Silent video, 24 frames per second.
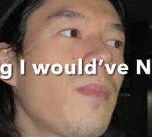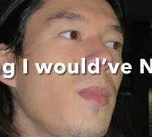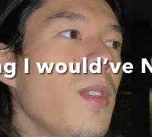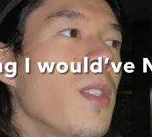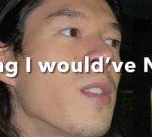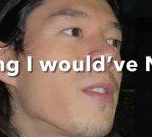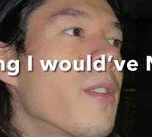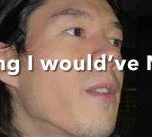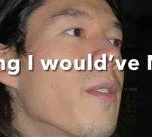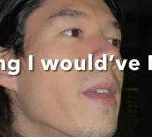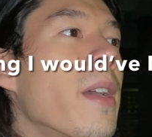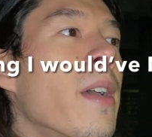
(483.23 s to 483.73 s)

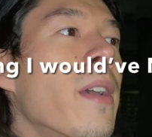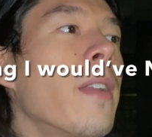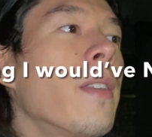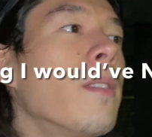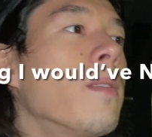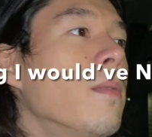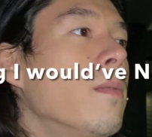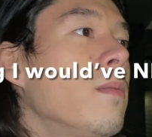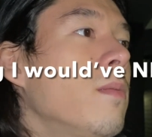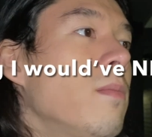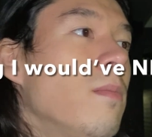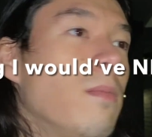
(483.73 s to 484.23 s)
So that
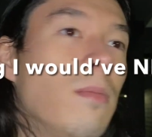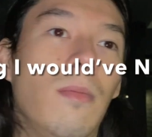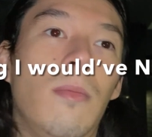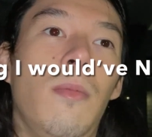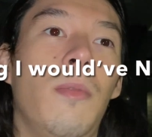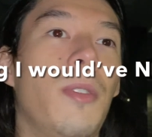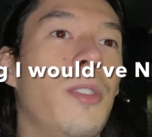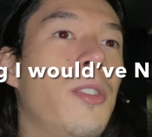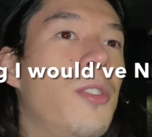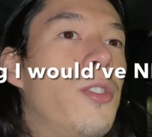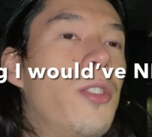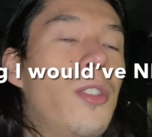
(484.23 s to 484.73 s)

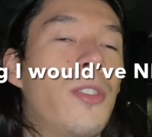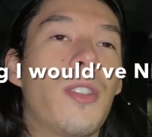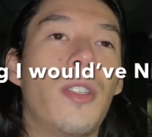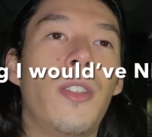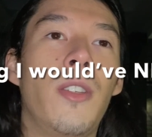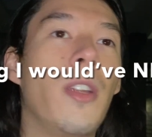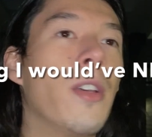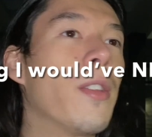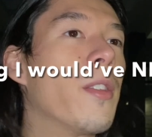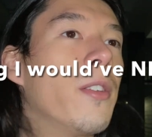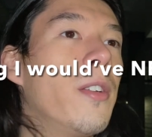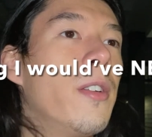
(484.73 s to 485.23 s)
was just
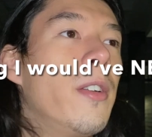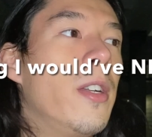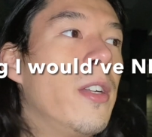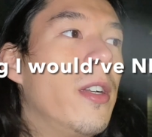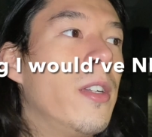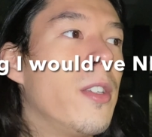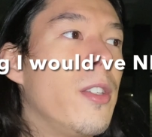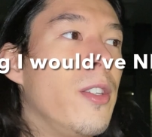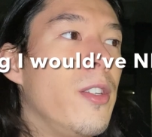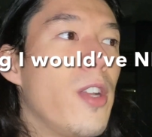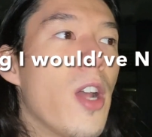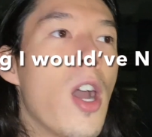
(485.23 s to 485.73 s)
another
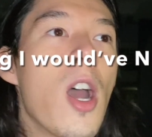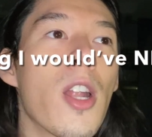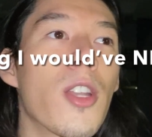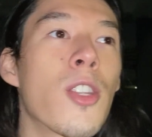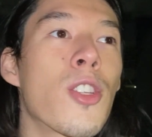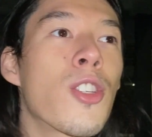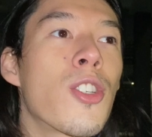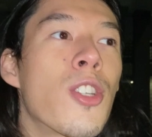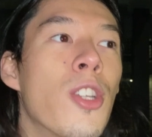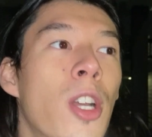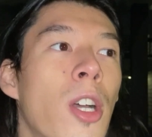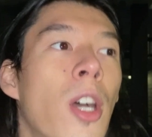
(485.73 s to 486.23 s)

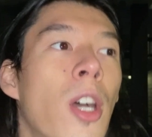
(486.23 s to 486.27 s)
notch